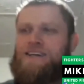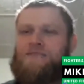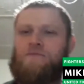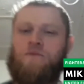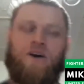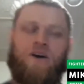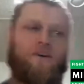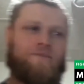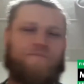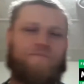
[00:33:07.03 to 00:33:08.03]

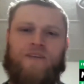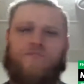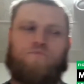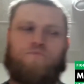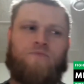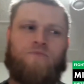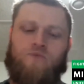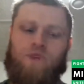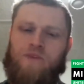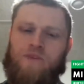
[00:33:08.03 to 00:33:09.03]
No, it's
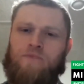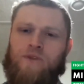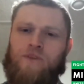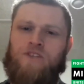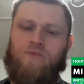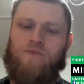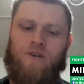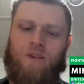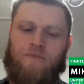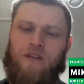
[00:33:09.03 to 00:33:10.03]
really being
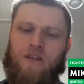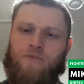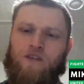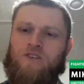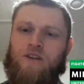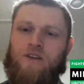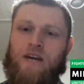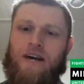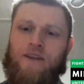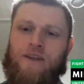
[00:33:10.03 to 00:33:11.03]
personable, being a personal
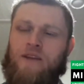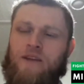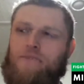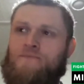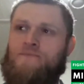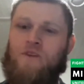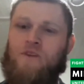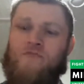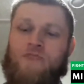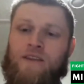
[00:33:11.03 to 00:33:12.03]
guy, or being,
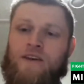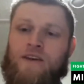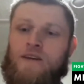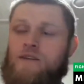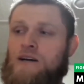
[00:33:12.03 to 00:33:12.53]
friendly.